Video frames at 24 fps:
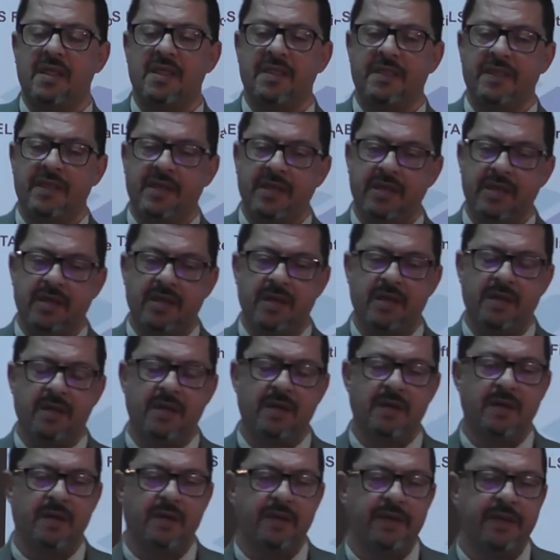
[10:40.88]
The
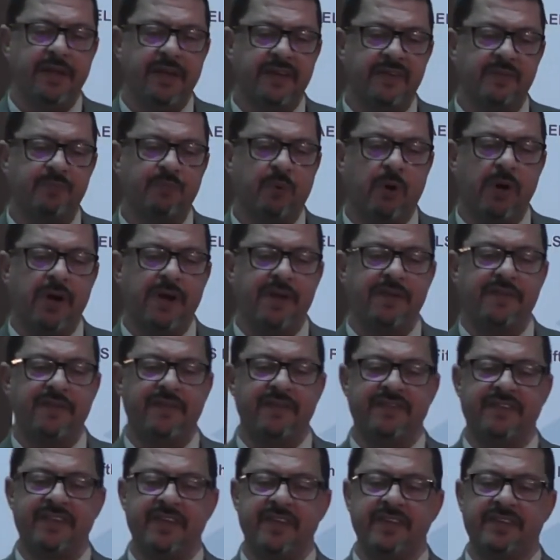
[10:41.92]
next point
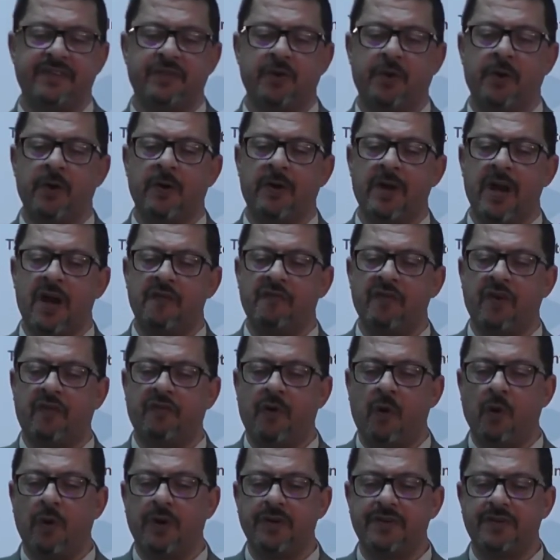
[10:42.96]
is the historiographic
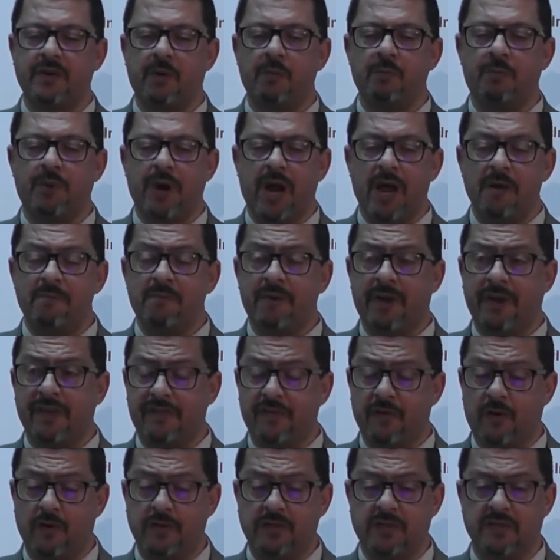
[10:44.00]
focus on primary
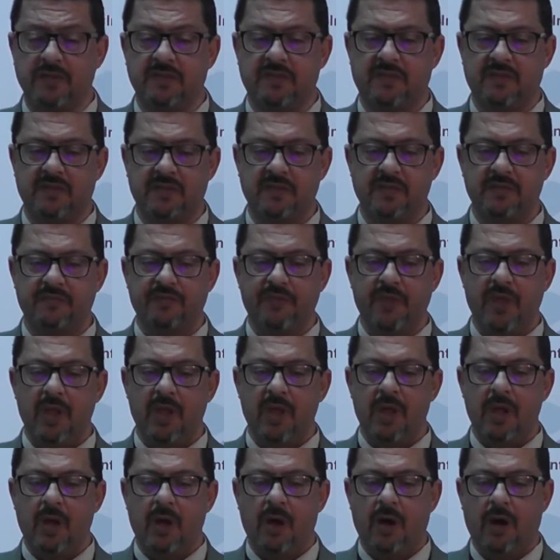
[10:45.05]
sources.
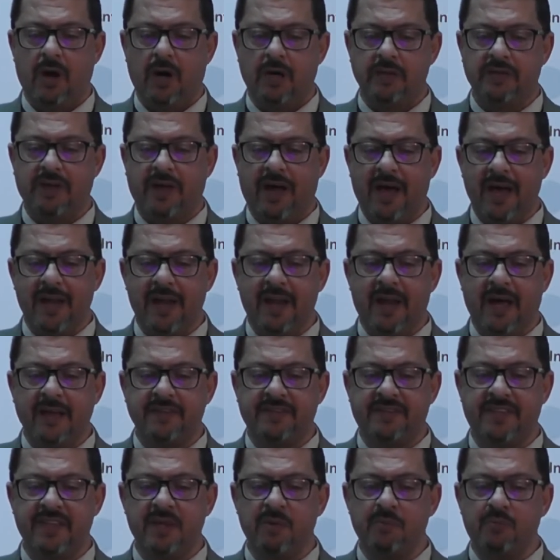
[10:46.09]
Art
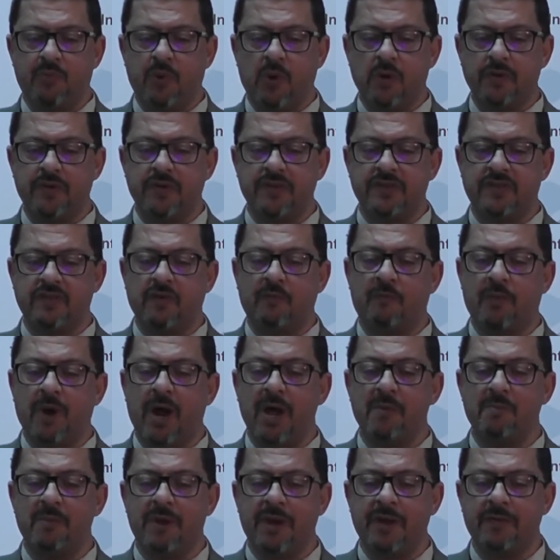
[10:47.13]
highlights the importance of
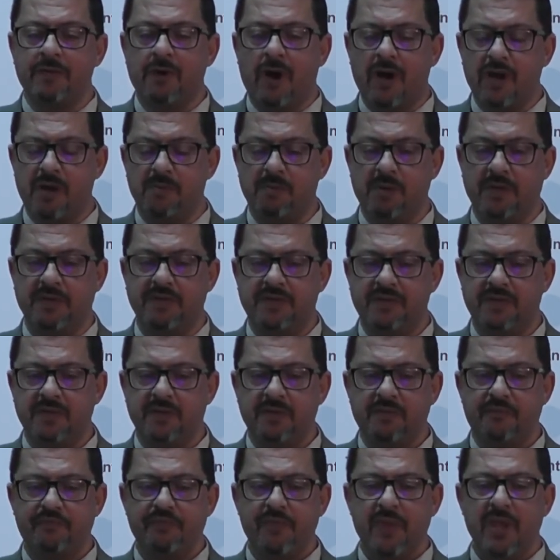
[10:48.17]
primary documents.
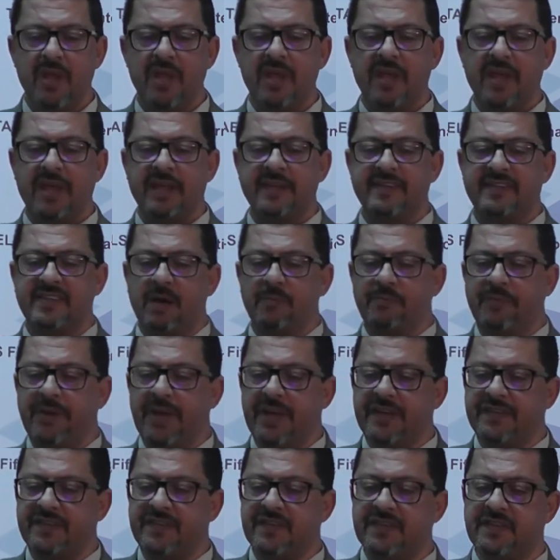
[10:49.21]
In some
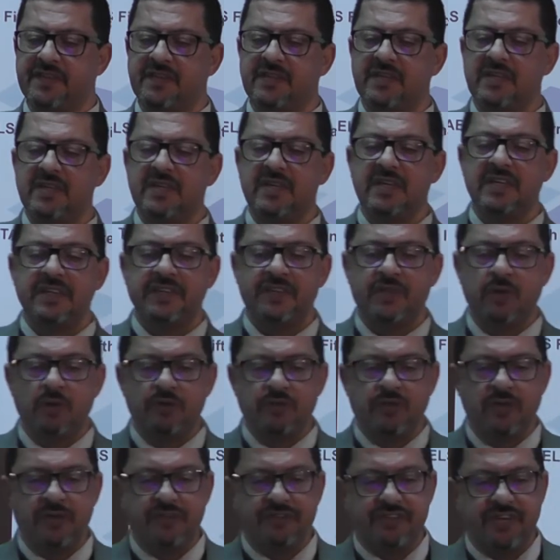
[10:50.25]
cases,
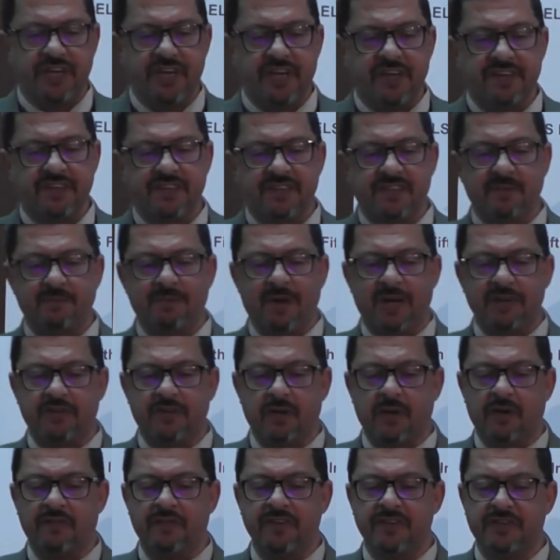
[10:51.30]
social change is a
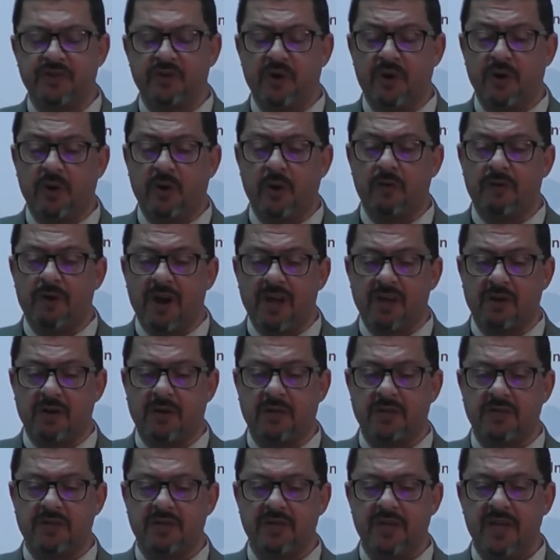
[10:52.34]
matter of historical record,